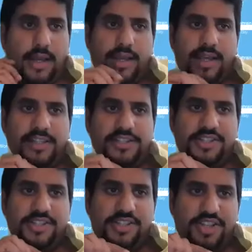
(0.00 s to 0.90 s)
can I
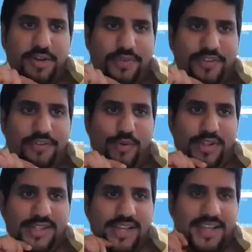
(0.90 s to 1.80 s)
just jump in for
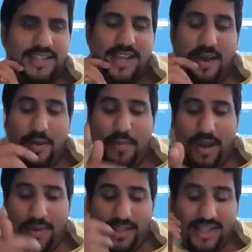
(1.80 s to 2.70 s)
1 second
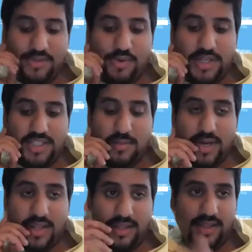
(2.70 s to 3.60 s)
about that question? And
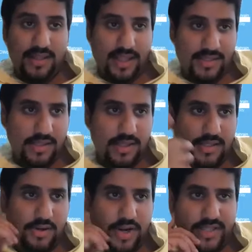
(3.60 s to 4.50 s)
I think that's
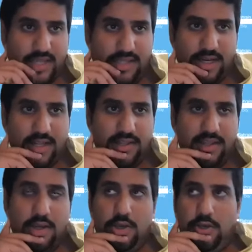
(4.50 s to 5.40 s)
a great answer. And I
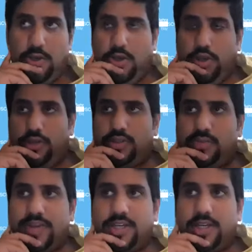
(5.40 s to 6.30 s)
think,
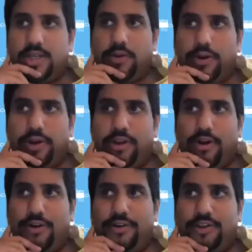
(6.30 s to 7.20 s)
especially early
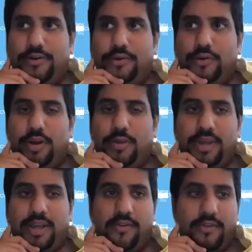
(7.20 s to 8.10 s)
on, you want to be
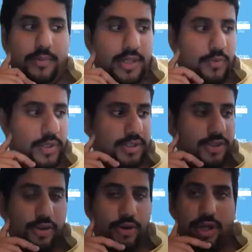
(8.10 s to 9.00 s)
careful about what
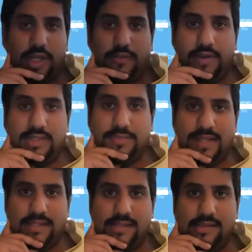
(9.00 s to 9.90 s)
your kind of
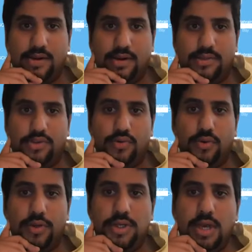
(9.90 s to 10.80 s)
expenses are and so
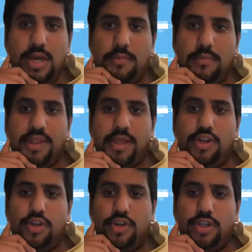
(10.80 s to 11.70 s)
on. But
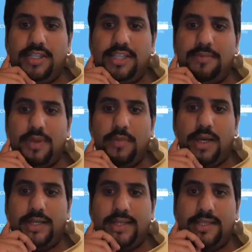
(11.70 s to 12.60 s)
you need to keep in
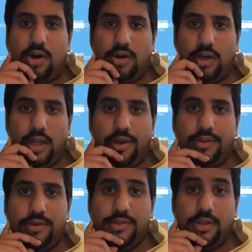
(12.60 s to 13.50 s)
mind that online,
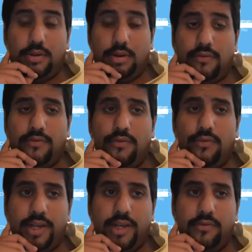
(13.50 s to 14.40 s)
there's a lot of
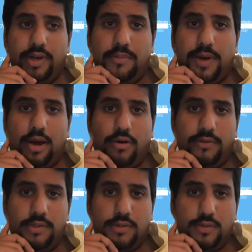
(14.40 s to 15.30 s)
really, really
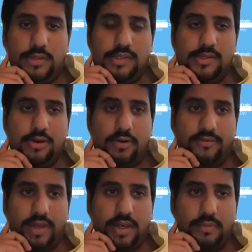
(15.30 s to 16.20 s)
powerful tools that are
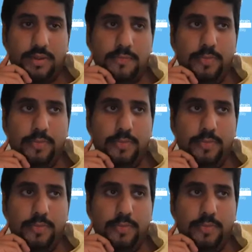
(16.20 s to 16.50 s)
available,